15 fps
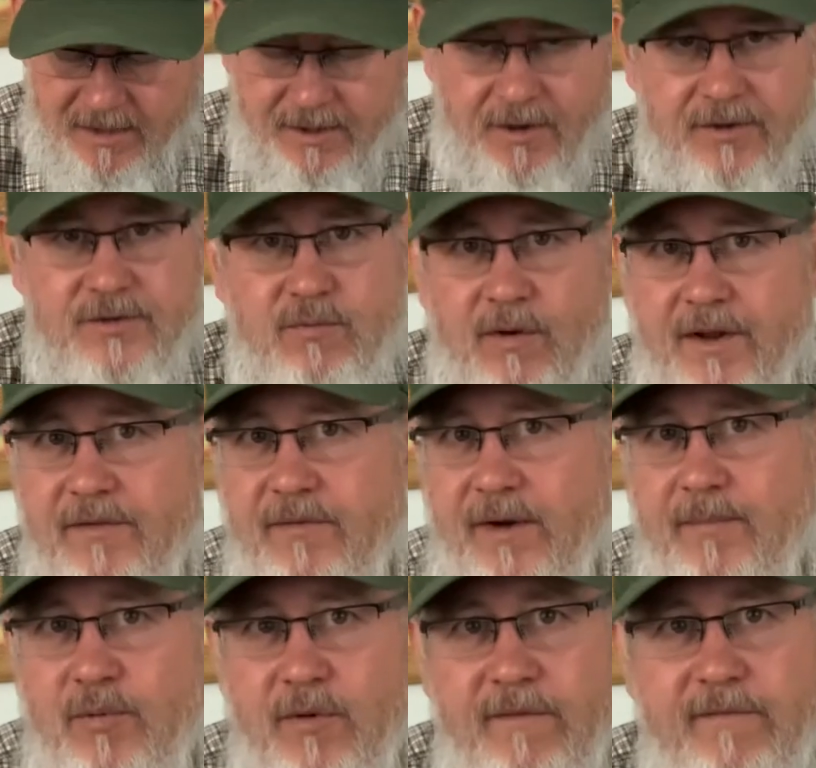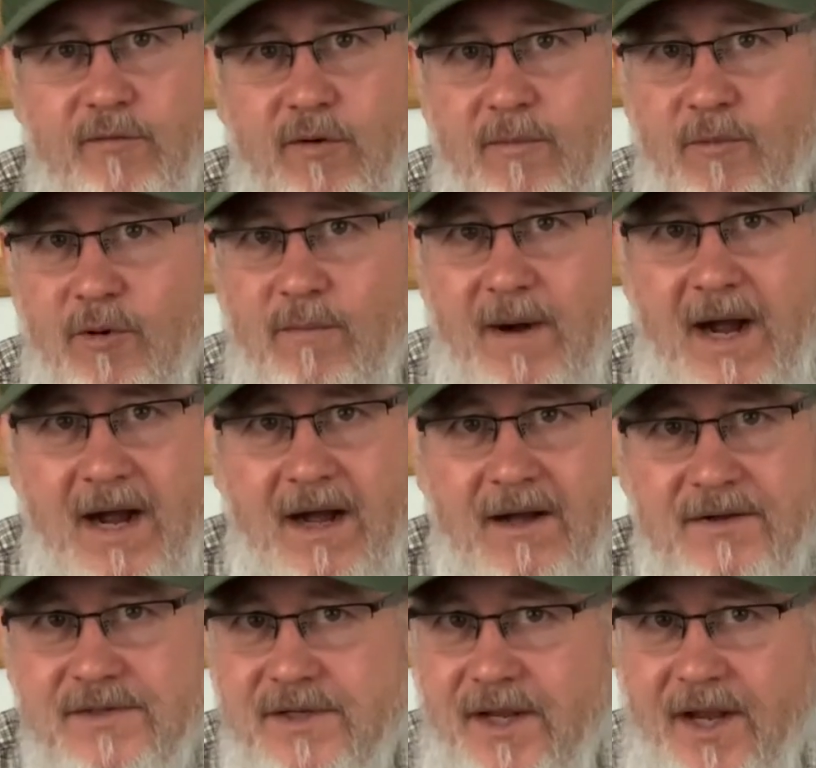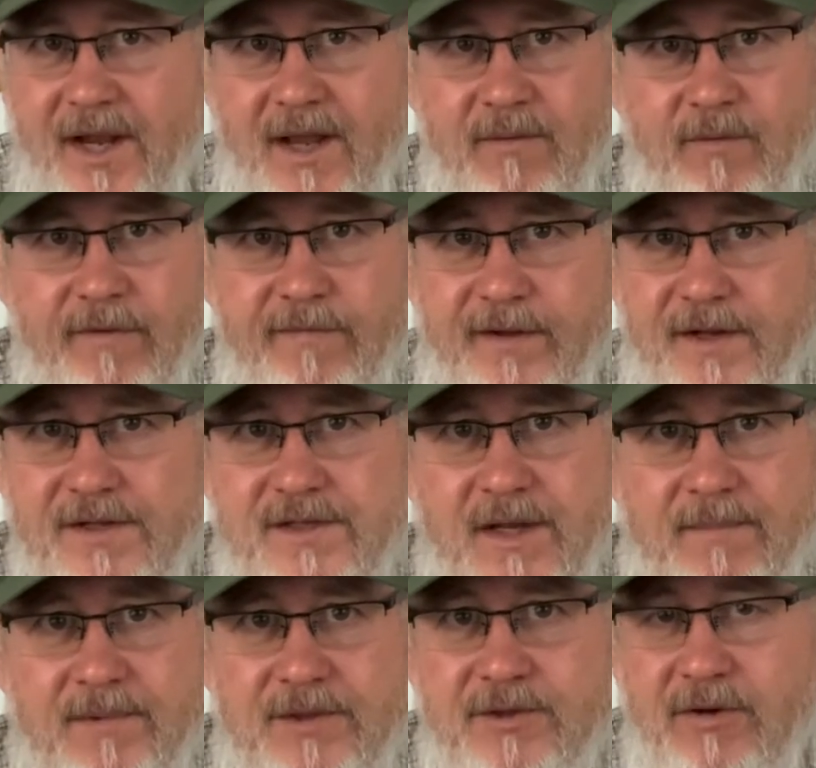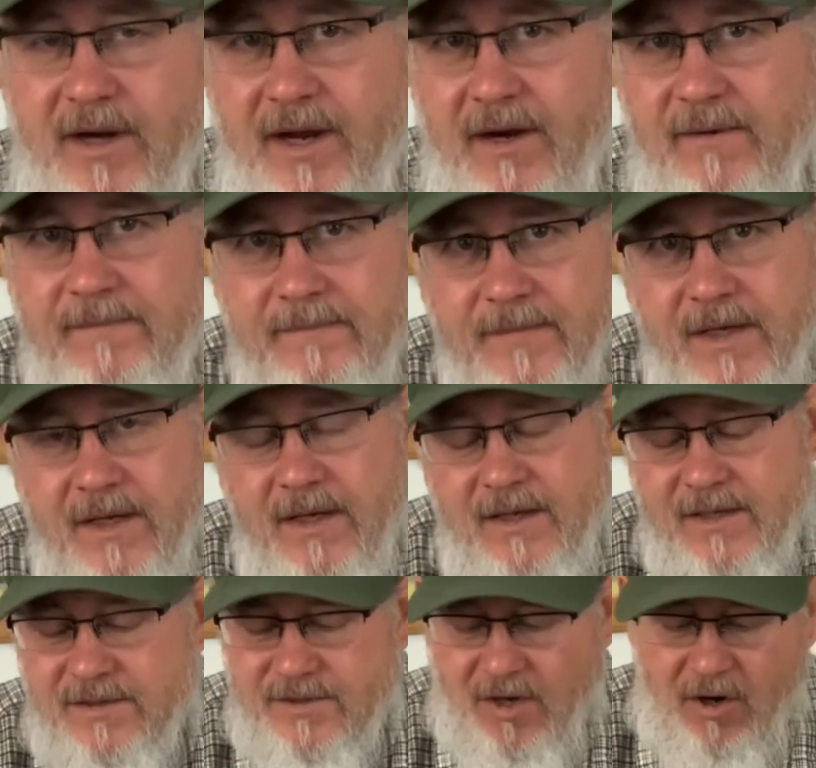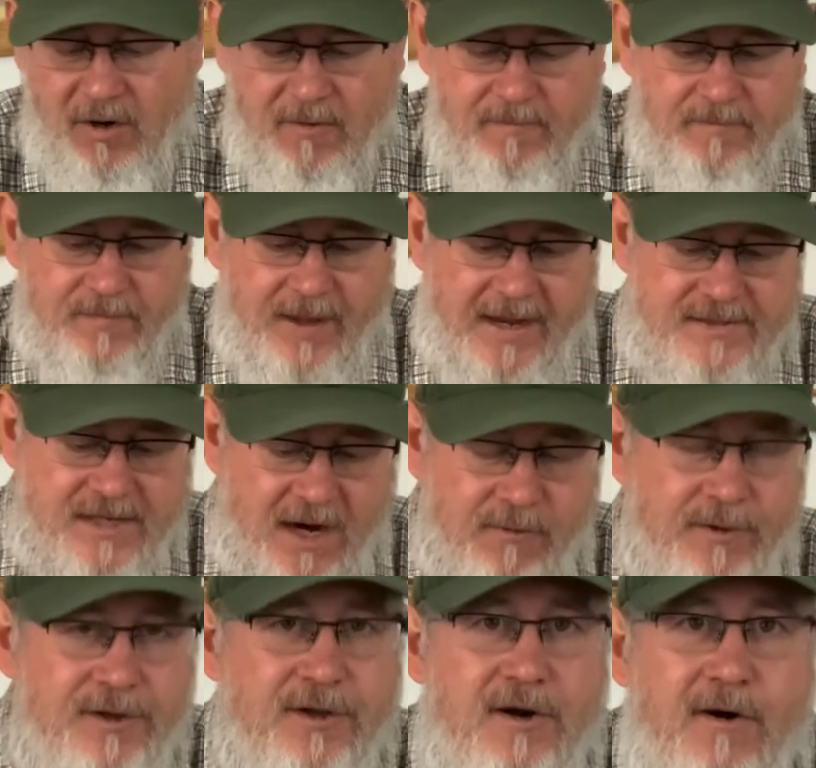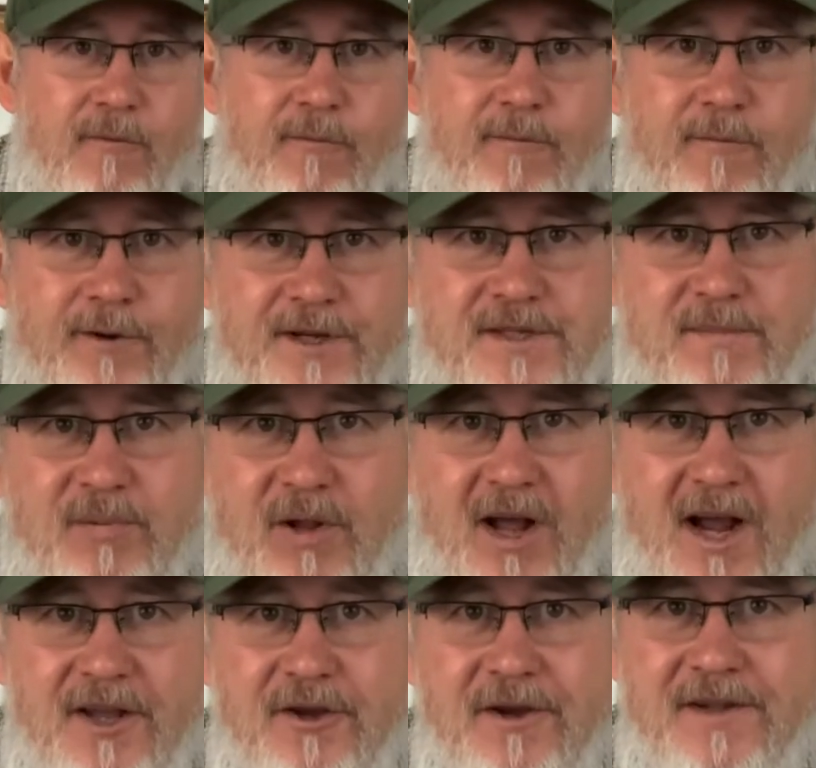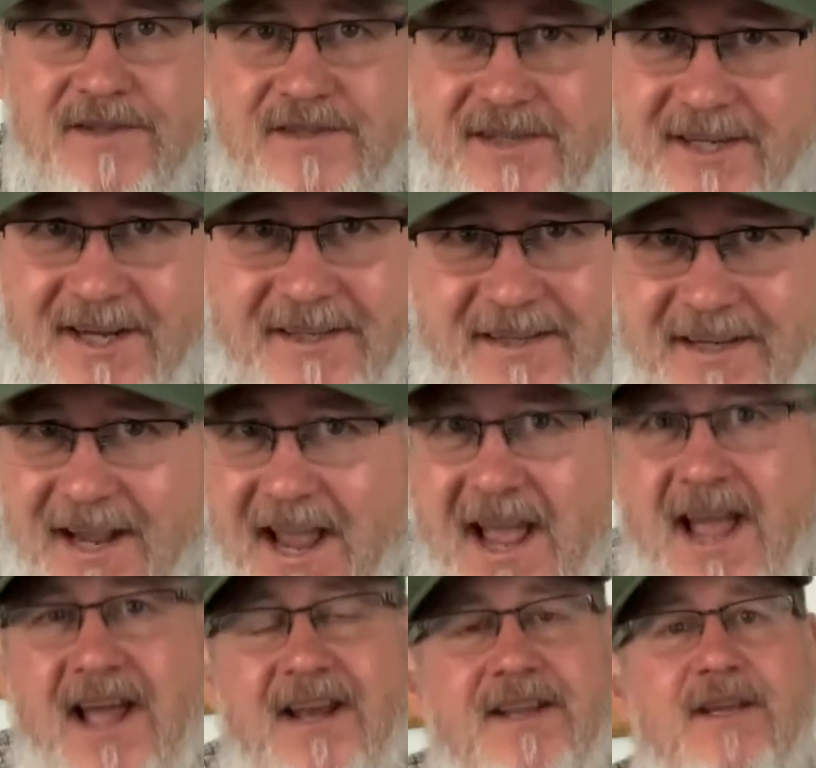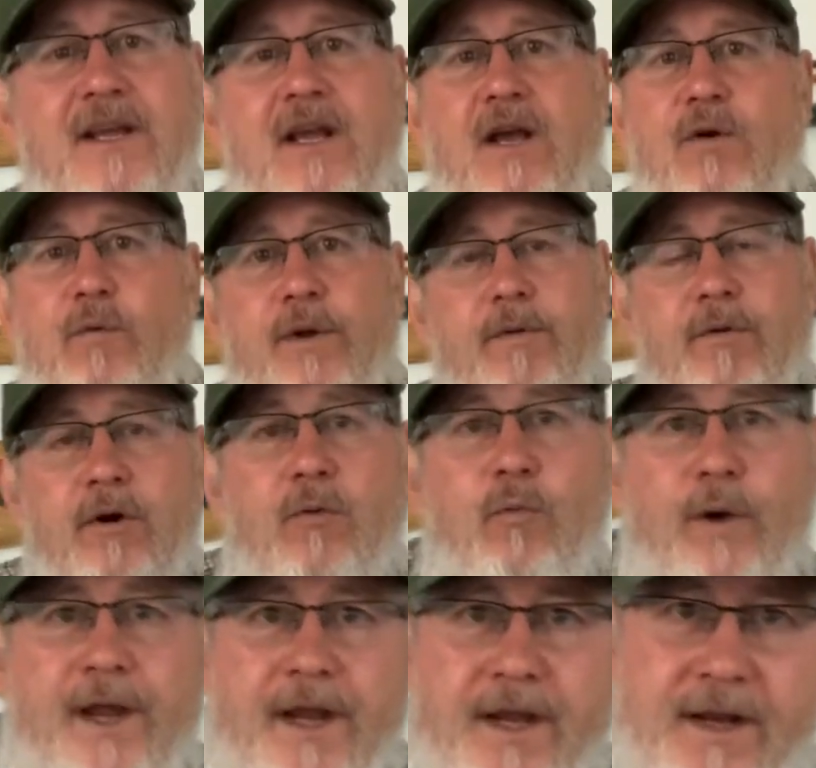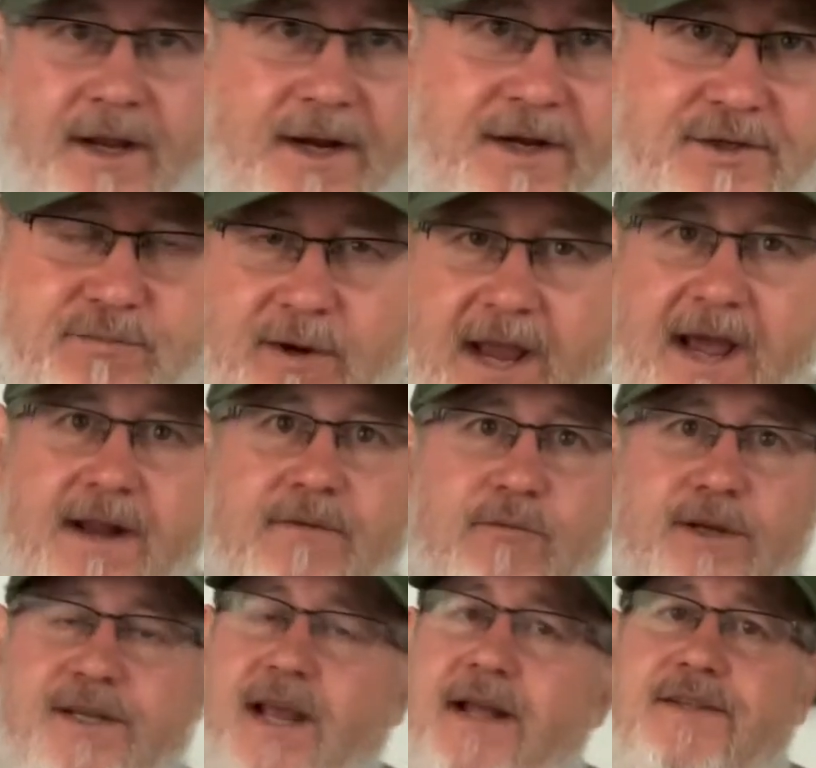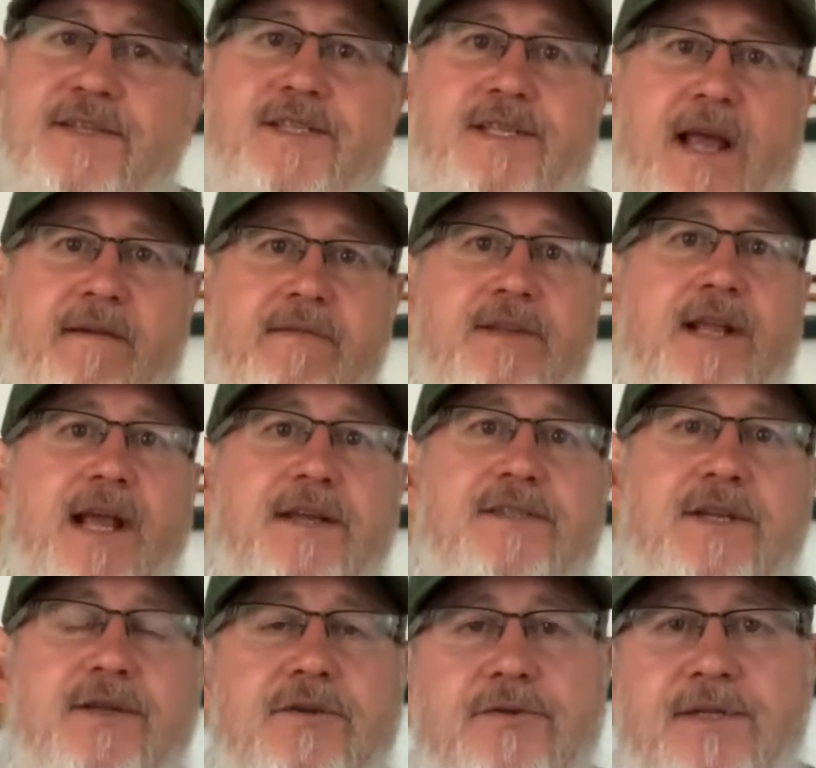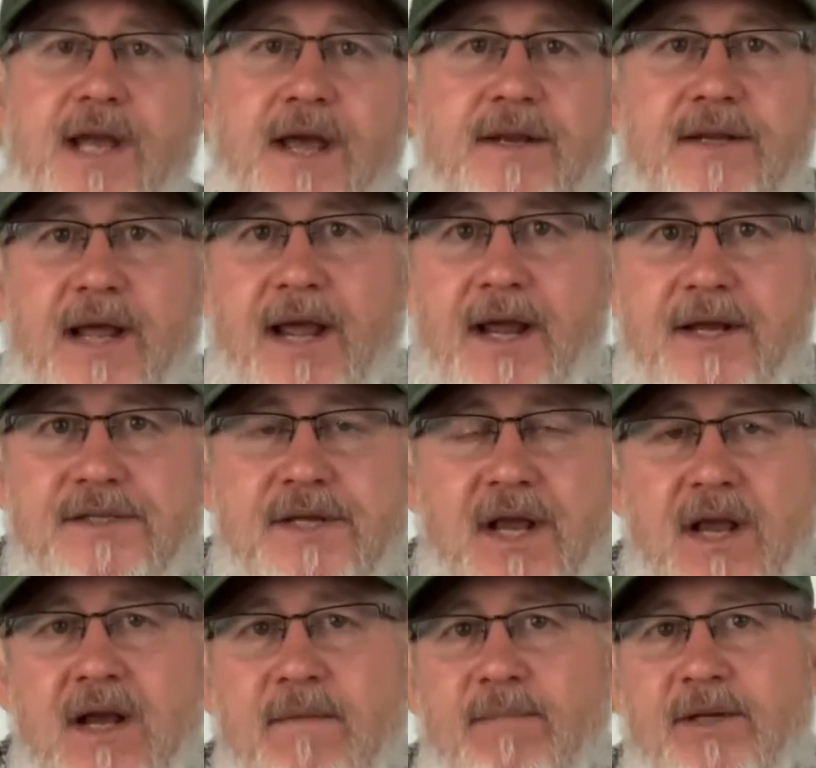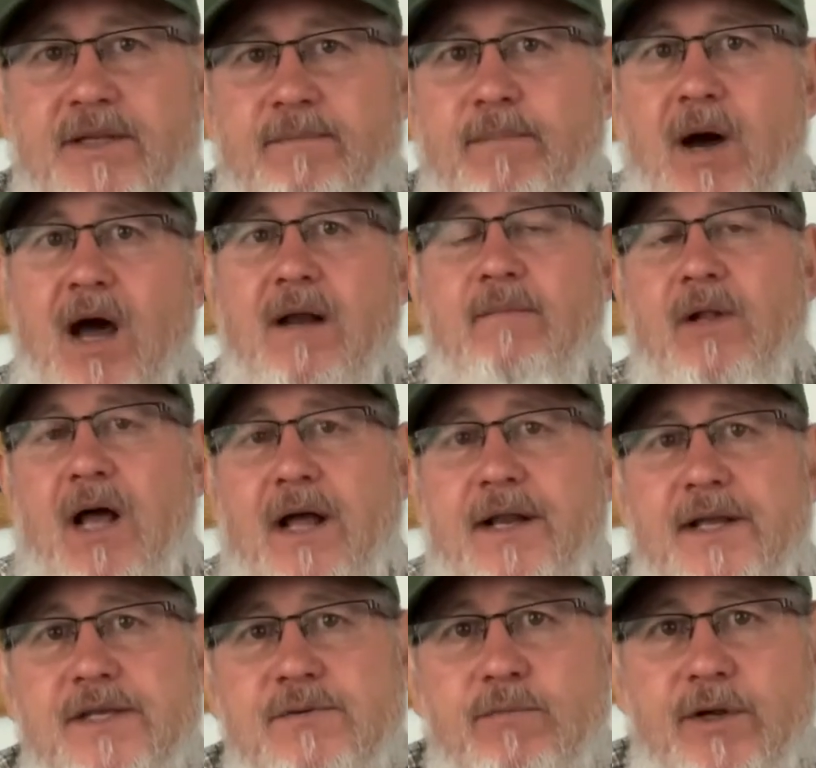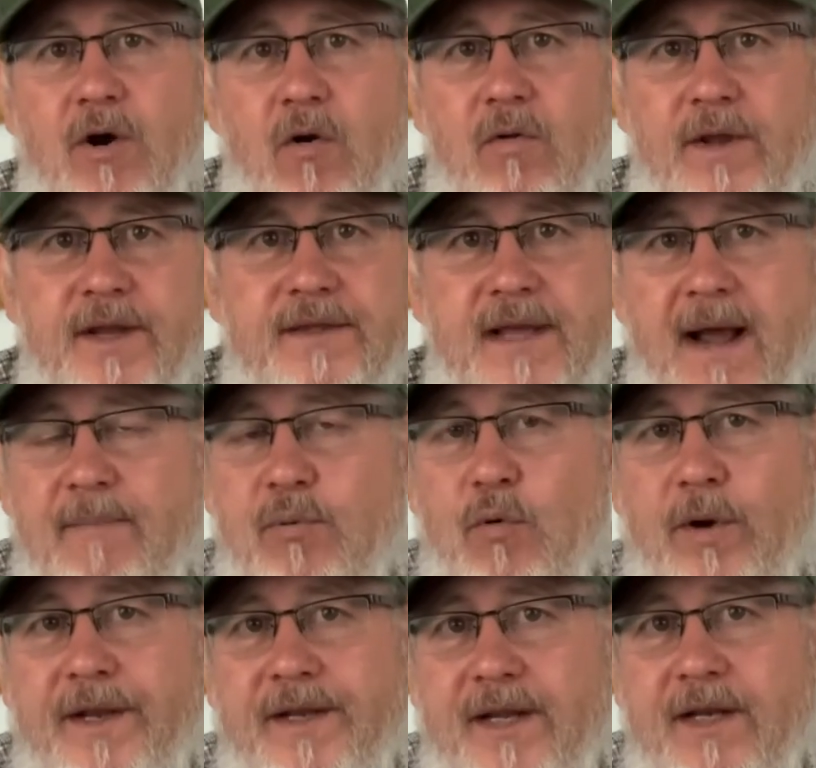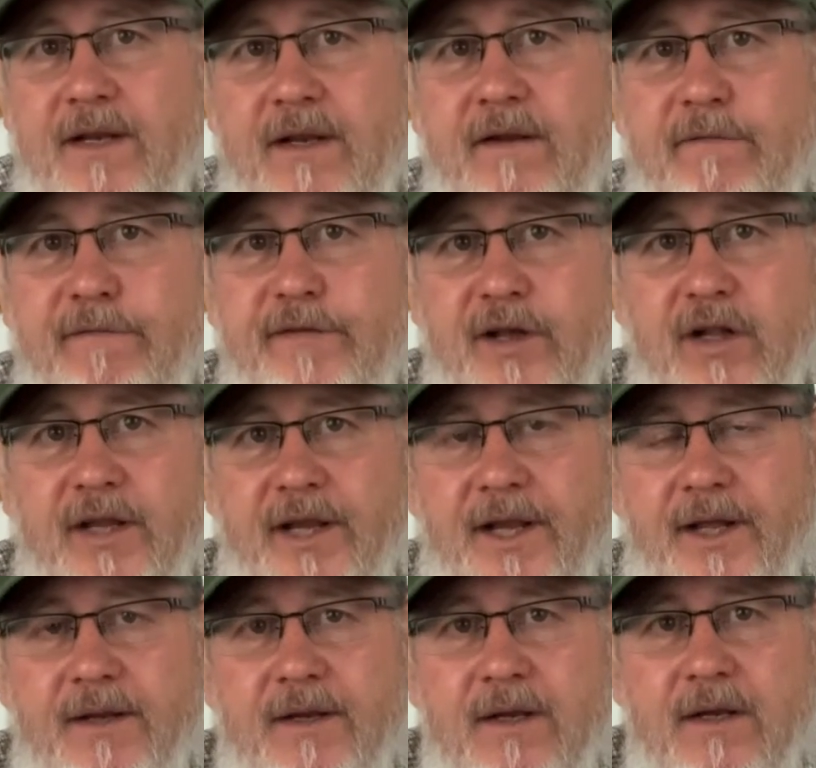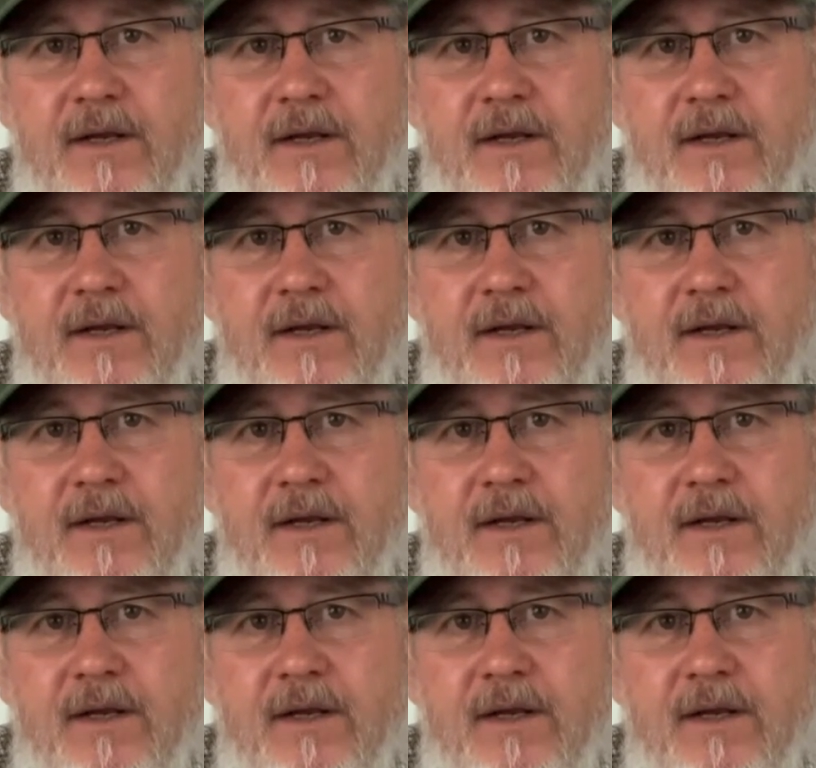go 23.4 more miles, and we finished up the trail. So that's how we did our resupply. You can see at the end we were winging it because we had 7 days to do 10 days. But the bottom line is we only at that point needed to fill in